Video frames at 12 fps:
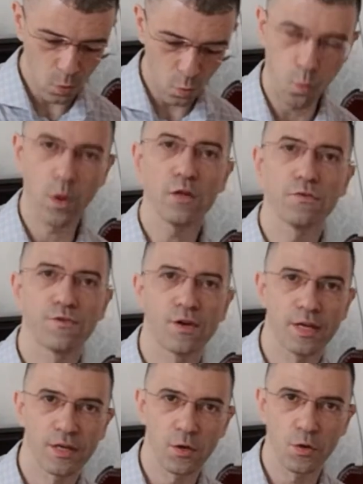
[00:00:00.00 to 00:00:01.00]

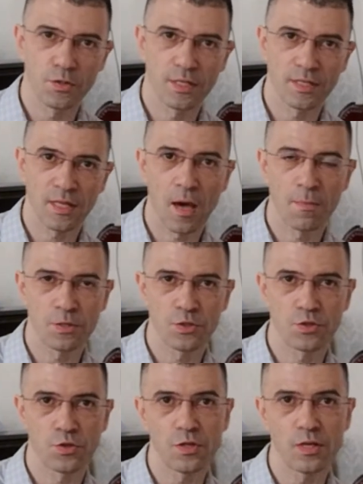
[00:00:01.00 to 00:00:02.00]
willfully causing
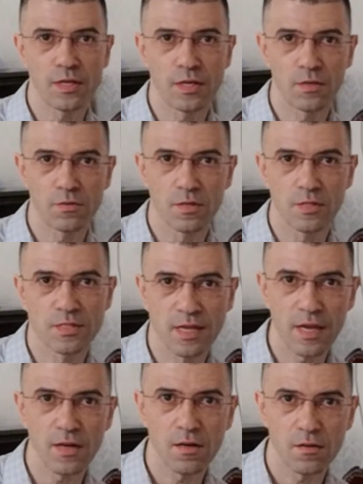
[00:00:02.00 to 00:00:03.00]
damage to the
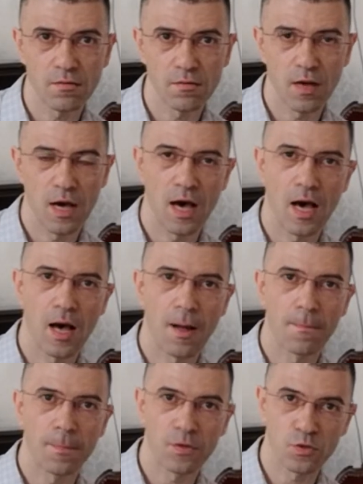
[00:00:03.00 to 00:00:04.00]
skin,
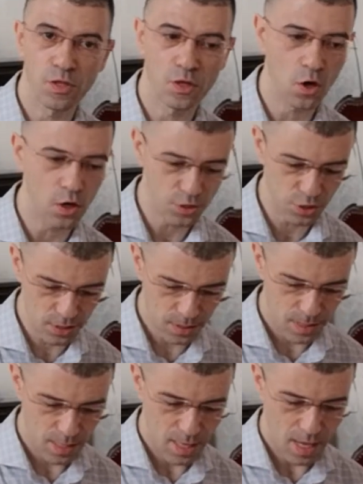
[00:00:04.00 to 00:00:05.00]
to the collagen,
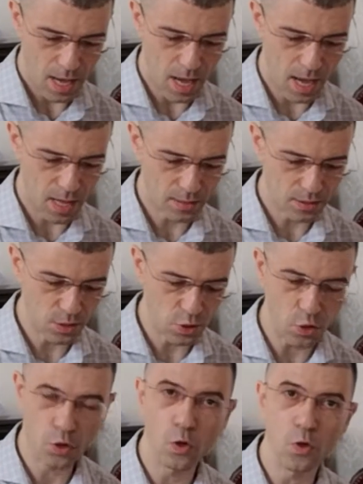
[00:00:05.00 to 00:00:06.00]
and
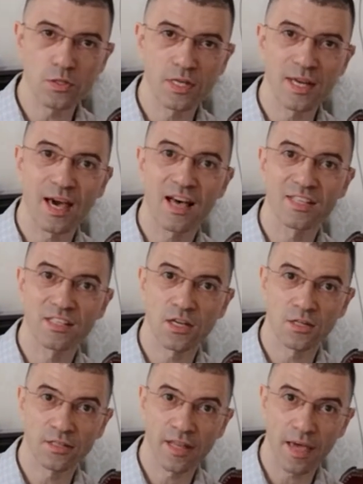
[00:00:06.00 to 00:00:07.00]
you're causing it at
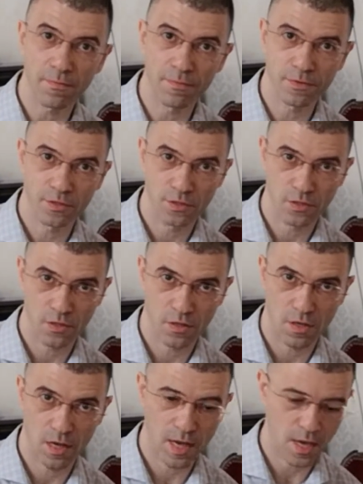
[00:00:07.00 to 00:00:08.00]
certain depths
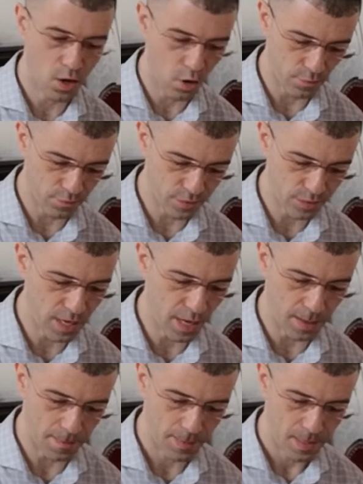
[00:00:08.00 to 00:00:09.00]
of the
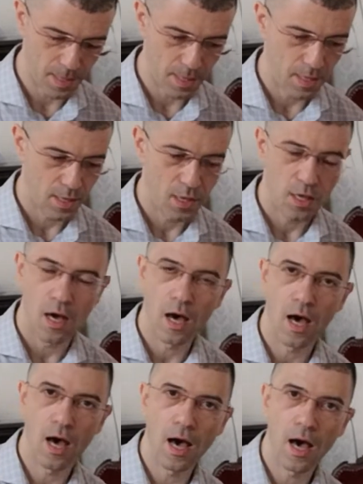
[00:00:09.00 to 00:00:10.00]
skin.
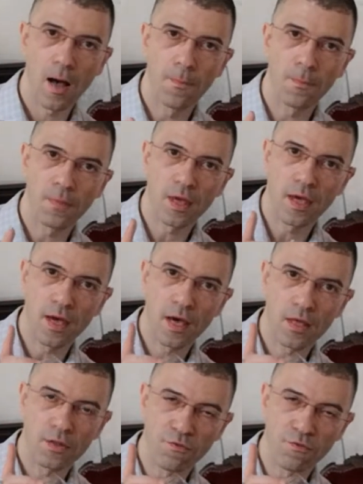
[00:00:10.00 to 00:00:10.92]
The